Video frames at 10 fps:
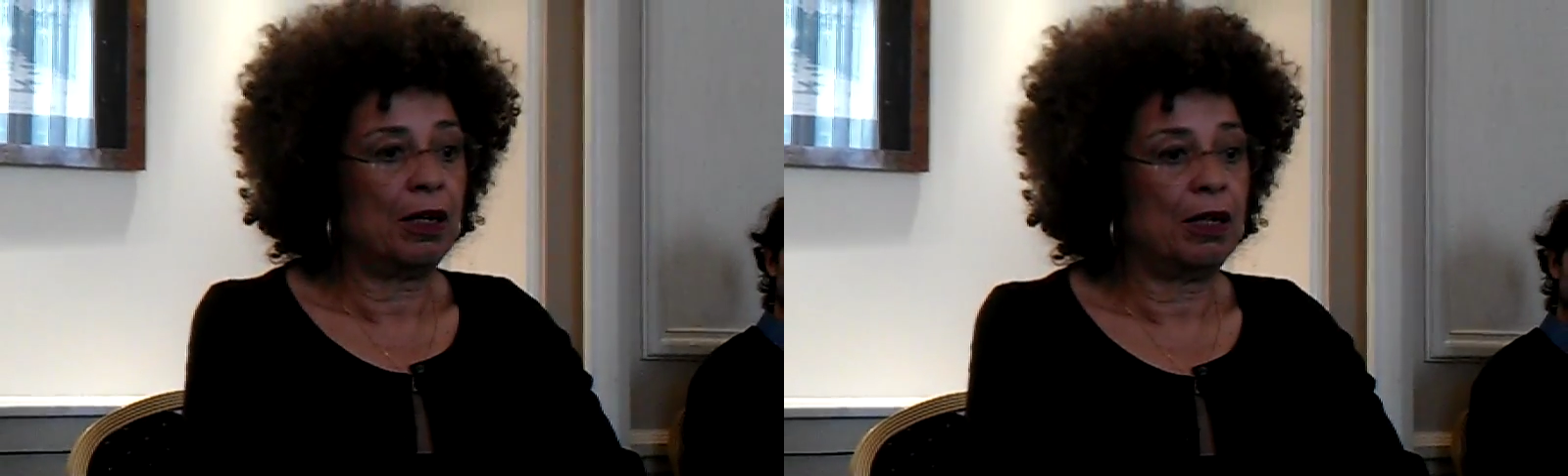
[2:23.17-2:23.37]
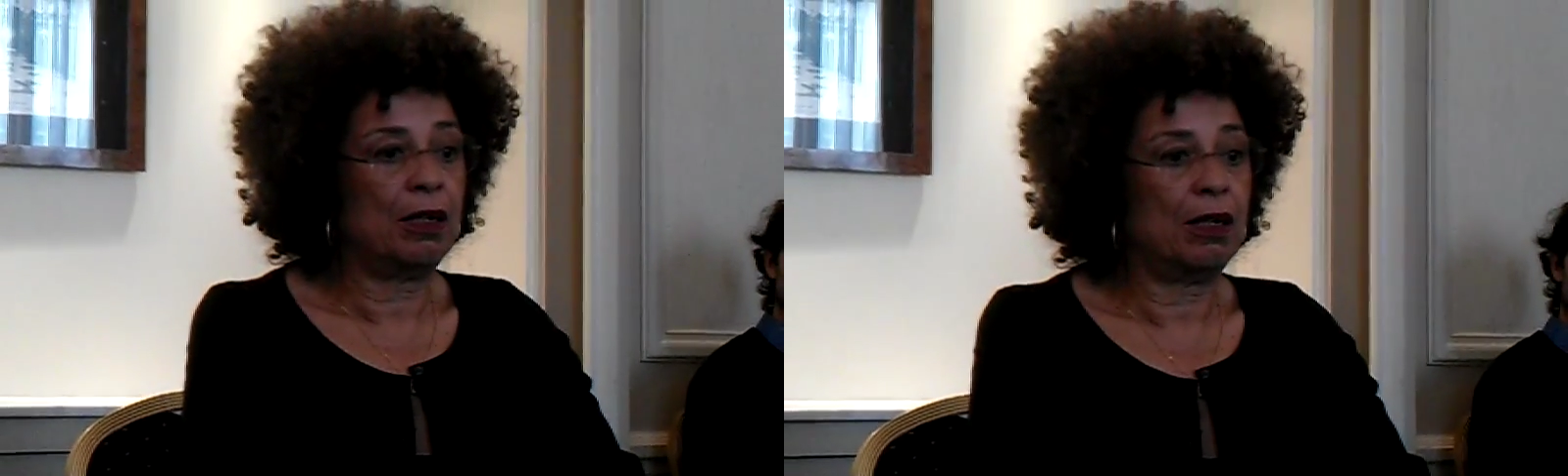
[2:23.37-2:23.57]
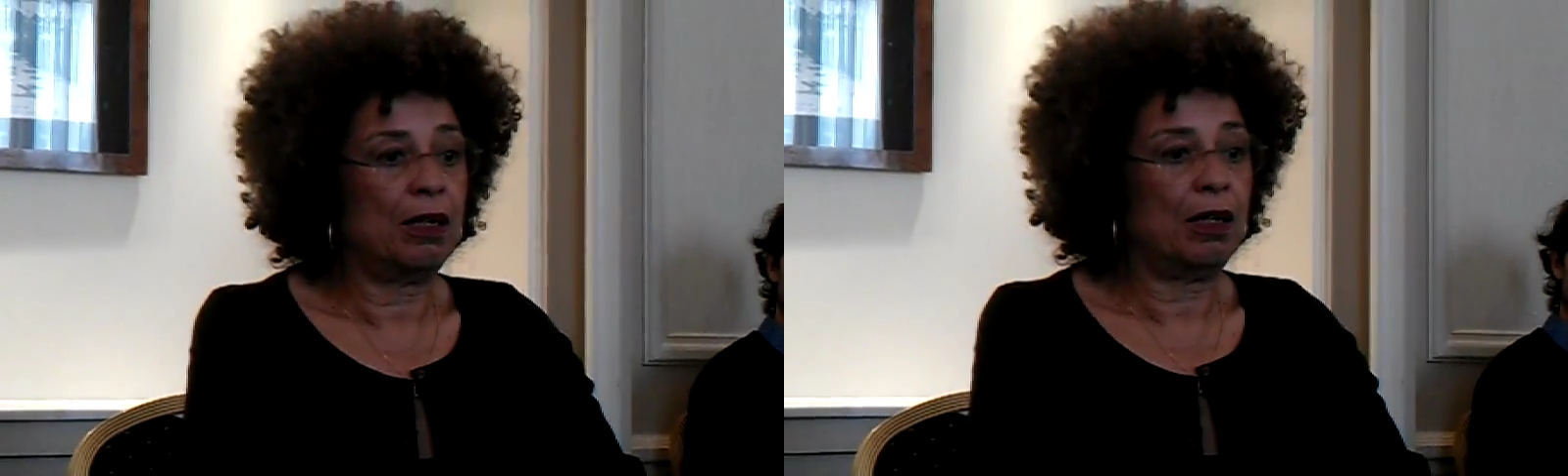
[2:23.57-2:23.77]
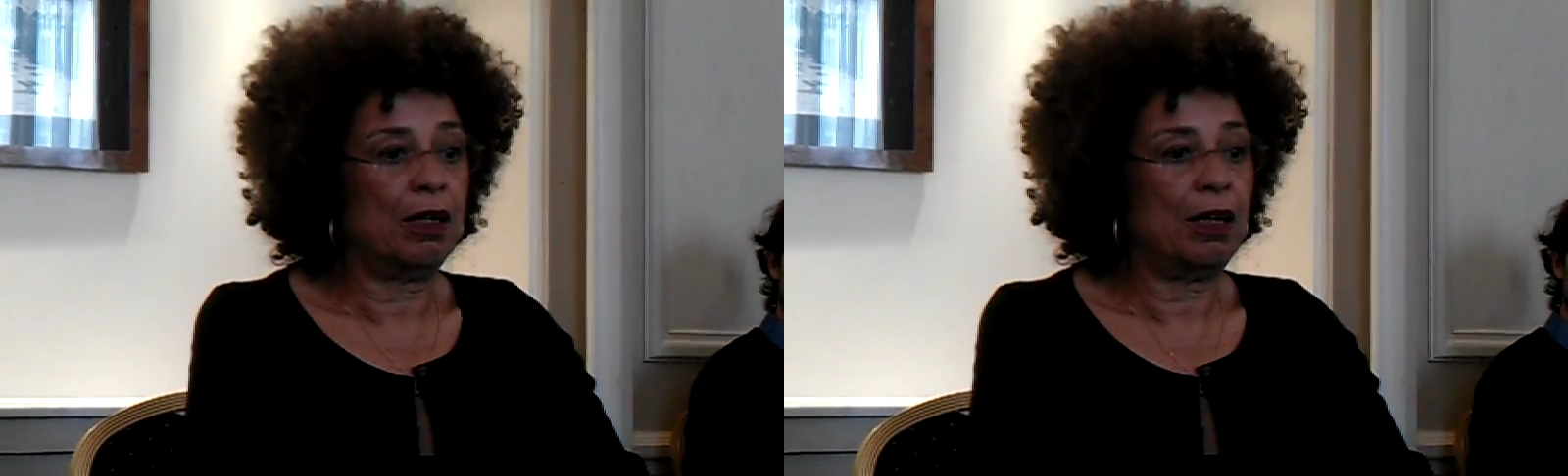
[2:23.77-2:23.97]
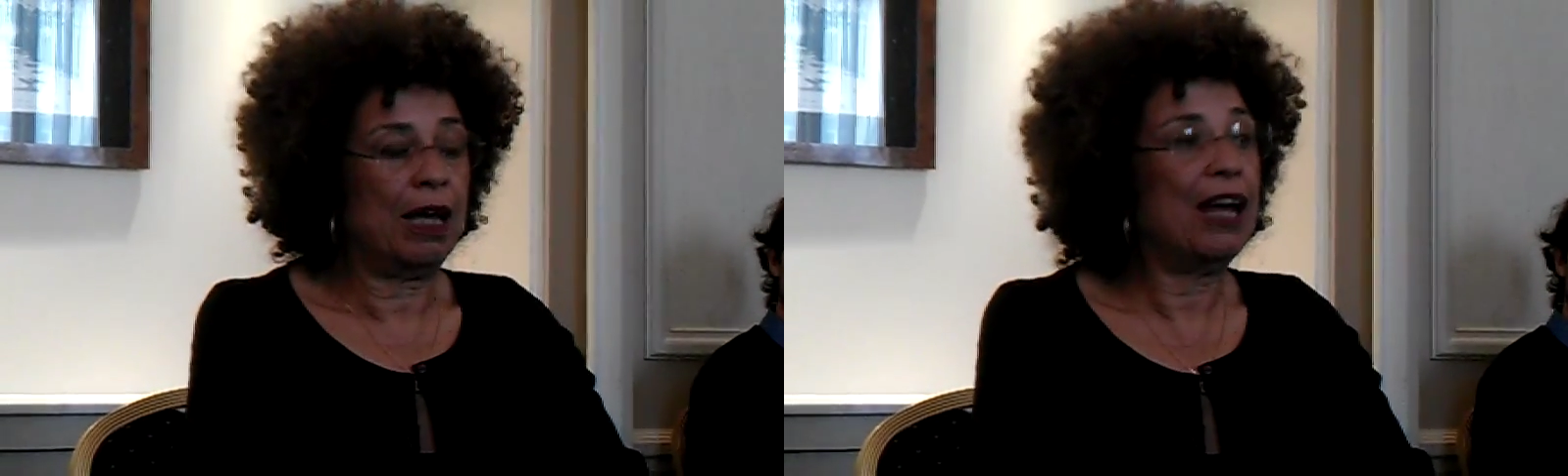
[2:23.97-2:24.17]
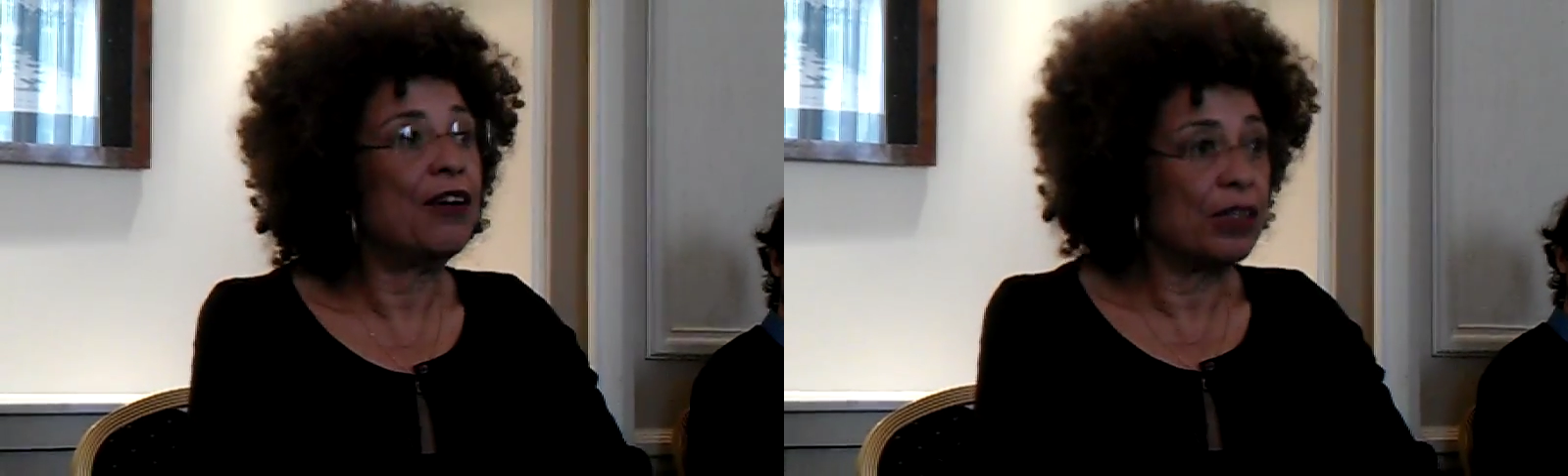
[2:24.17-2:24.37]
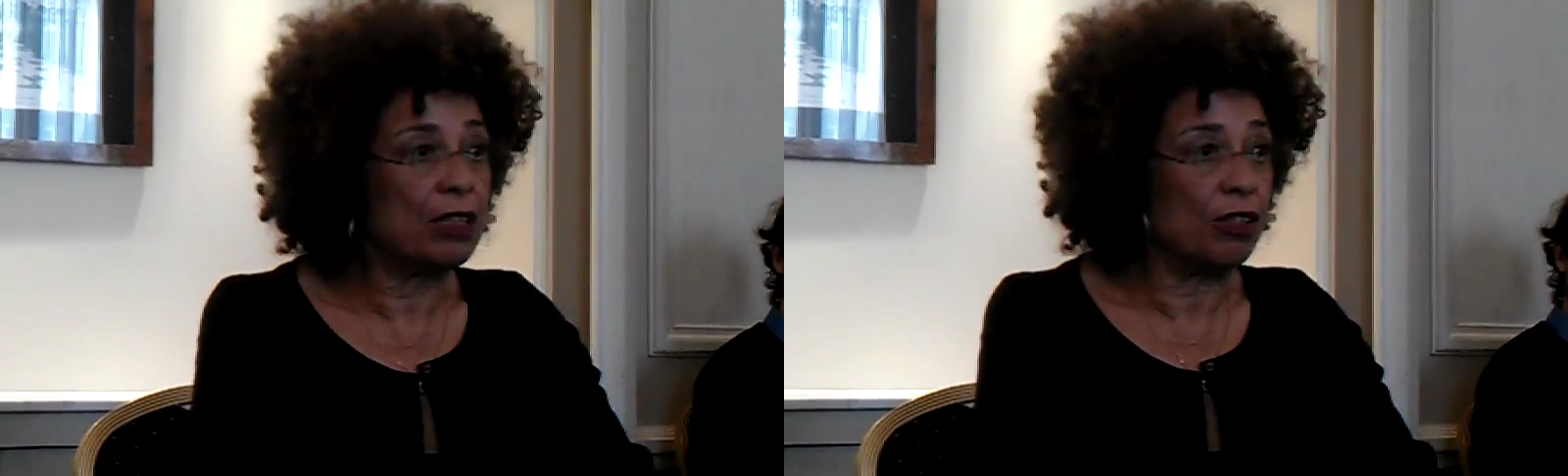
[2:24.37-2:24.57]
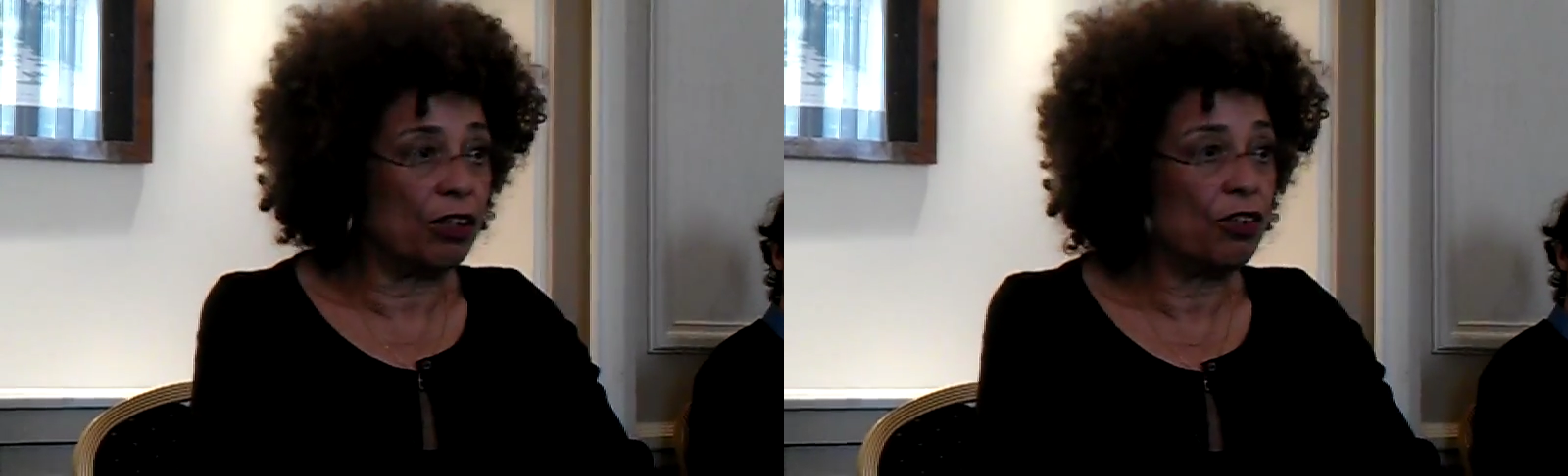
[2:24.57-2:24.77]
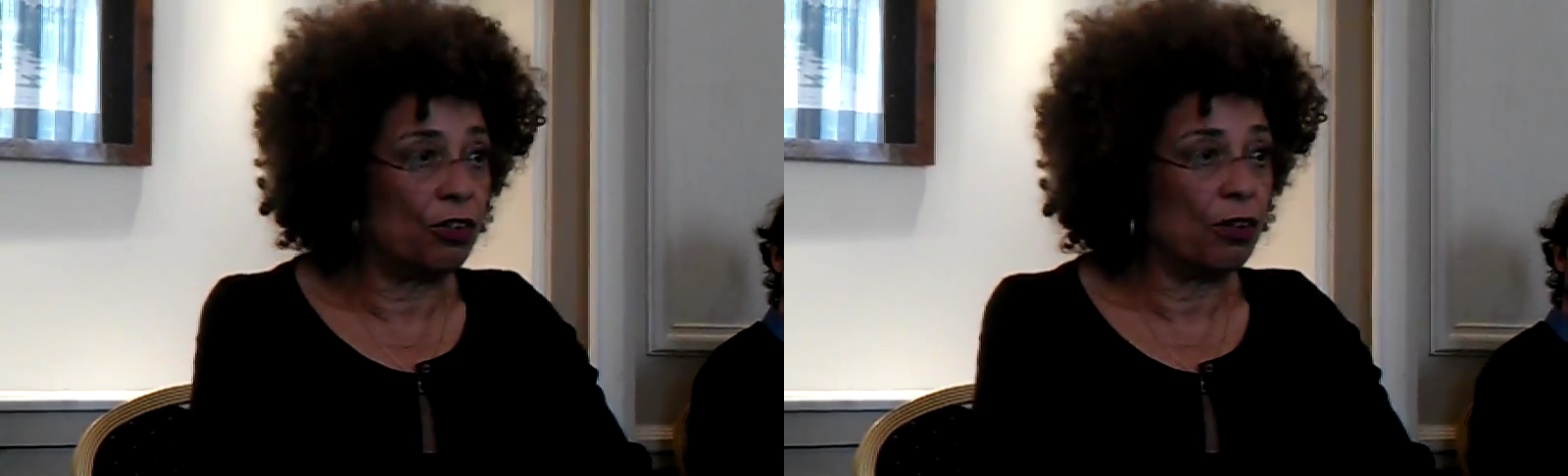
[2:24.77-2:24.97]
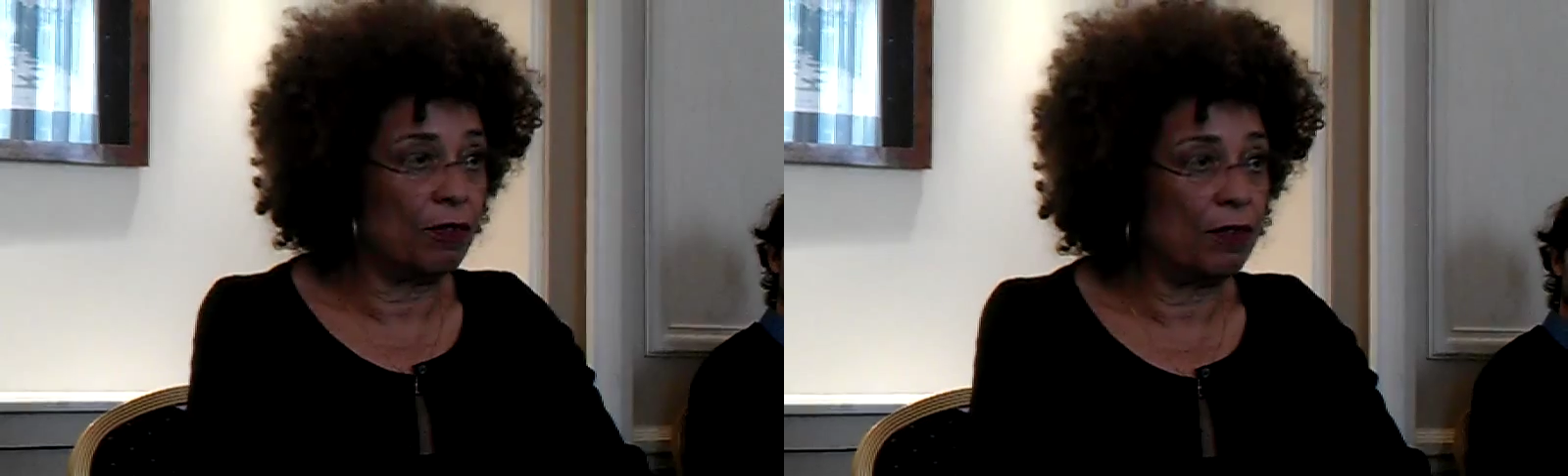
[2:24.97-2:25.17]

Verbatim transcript: inheritor or